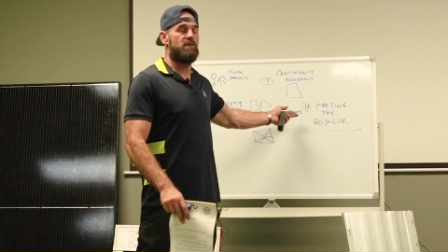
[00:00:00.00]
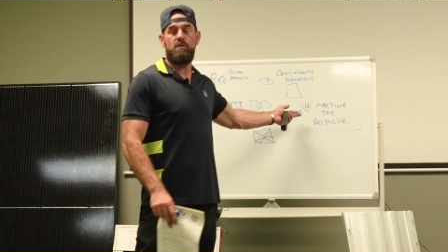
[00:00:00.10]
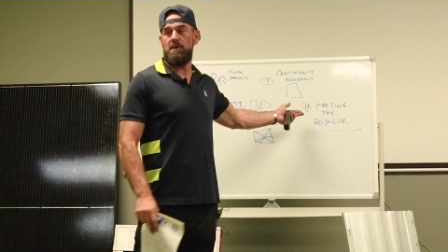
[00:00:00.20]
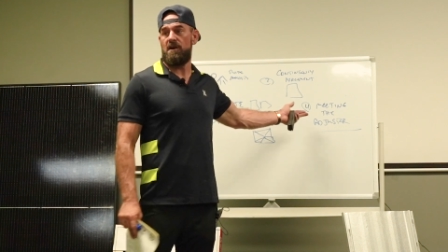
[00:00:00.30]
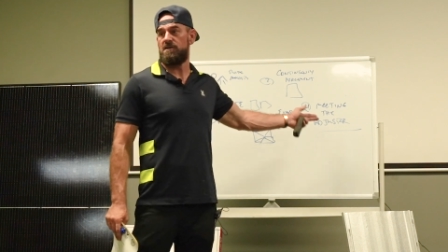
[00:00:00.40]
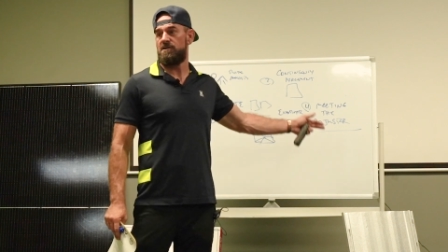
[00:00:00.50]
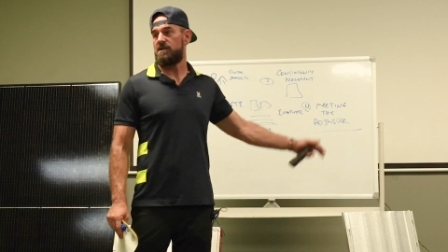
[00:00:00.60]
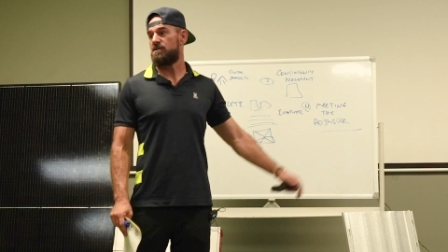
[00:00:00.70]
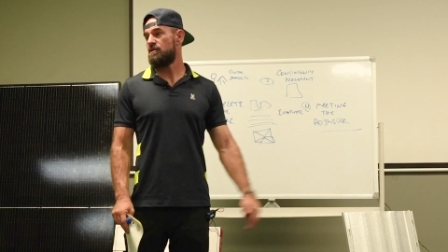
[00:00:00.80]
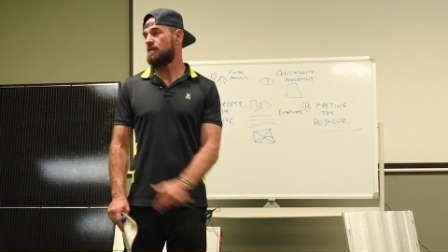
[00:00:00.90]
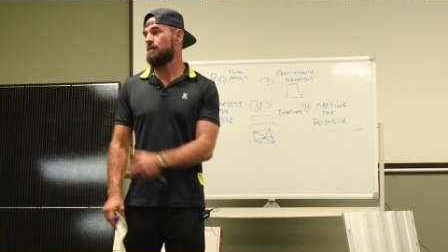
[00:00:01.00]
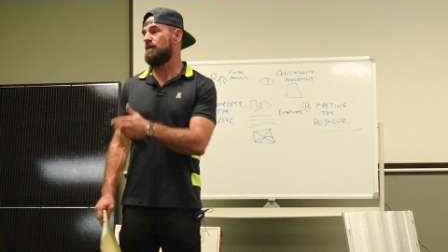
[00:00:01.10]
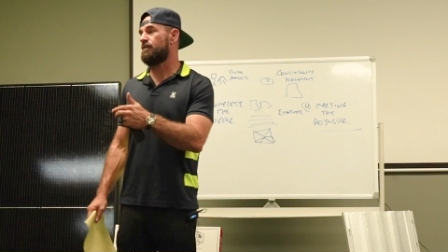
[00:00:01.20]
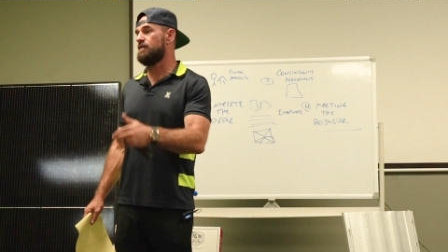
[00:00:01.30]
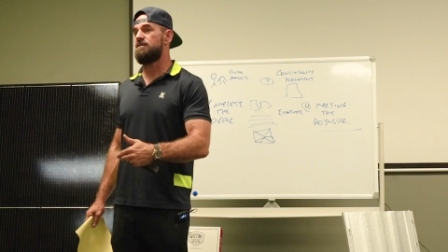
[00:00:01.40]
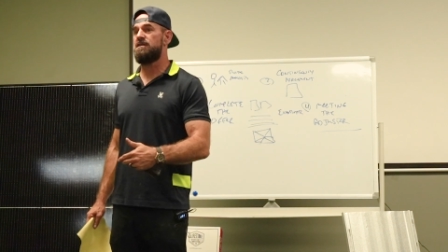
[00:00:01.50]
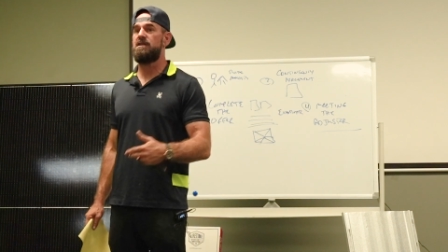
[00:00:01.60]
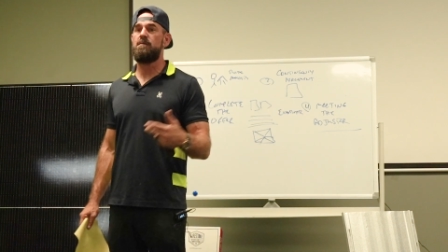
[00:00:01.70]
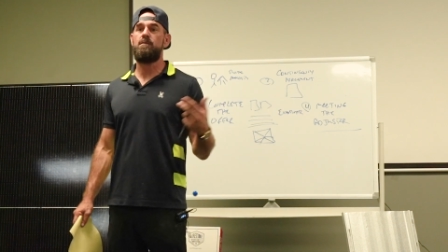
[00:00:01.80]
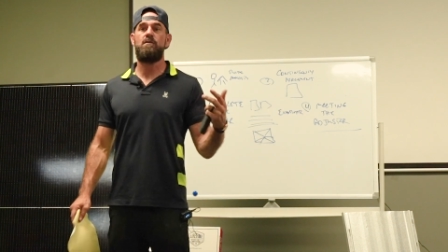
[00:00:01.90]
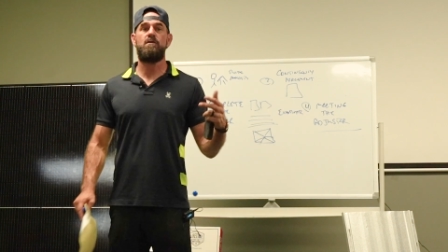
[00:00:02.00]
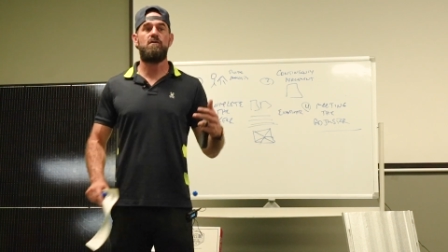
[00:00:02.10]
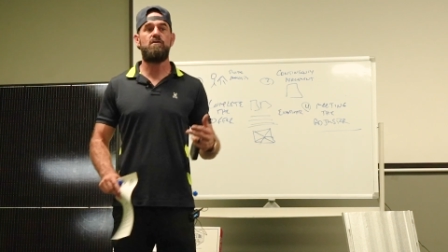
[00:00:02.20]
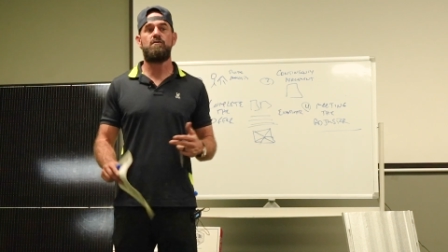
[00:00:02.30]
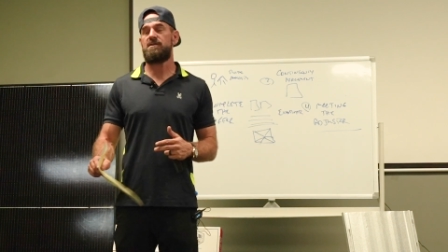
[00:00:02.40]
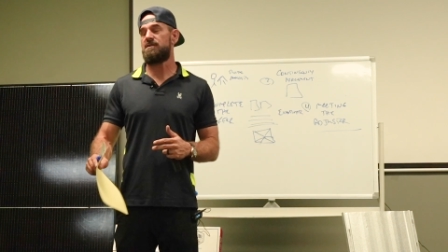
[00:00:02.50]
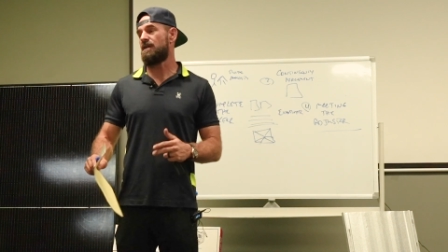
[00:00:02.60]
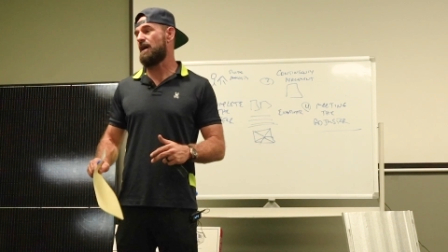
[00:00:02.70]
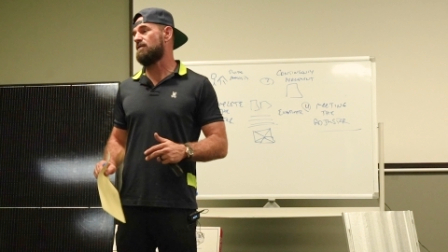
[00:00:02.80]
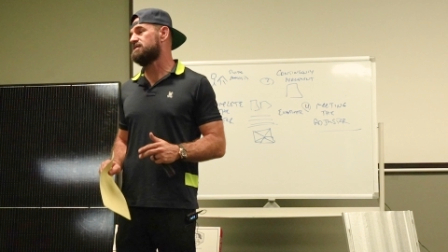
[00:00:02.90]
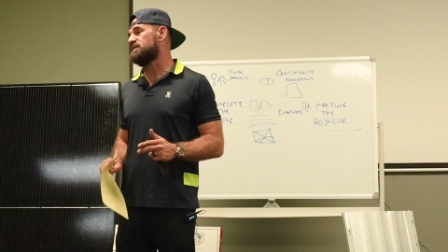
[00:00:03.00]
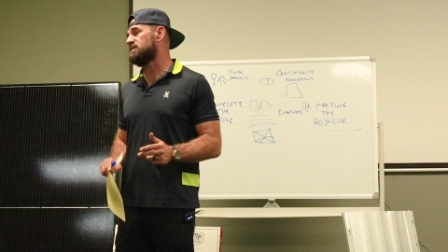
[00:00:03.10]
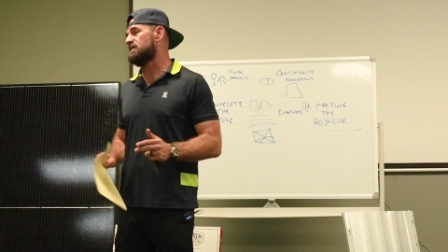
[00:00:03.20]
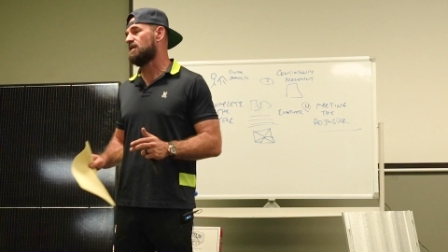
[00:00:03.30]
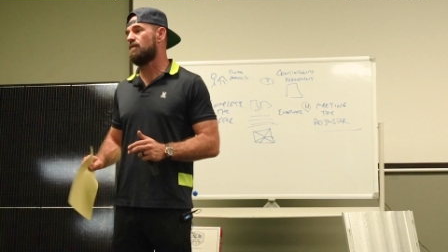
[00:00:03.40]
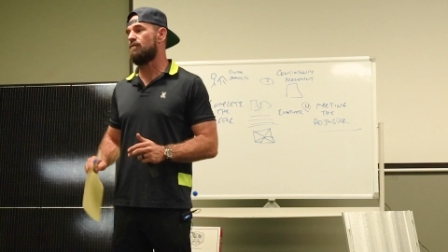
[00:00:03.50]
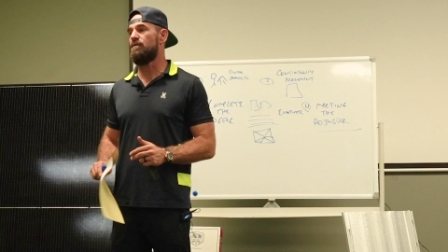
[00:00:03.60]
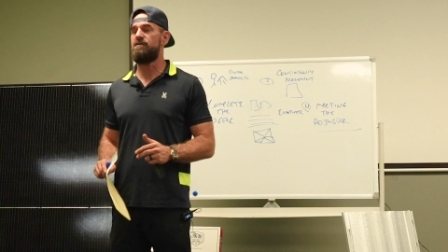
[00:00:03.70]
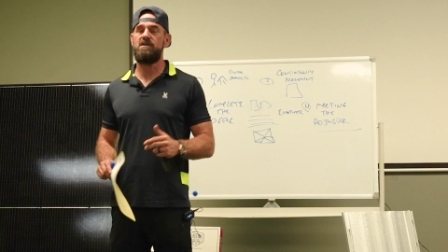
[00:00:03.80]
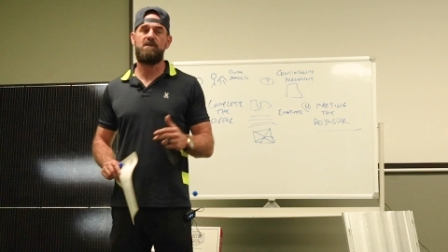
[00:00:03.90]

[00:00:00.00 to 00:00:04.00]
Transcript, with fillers: When you meet an adjuster, you can make friends. He could use you as a ladder assist to get on roofs.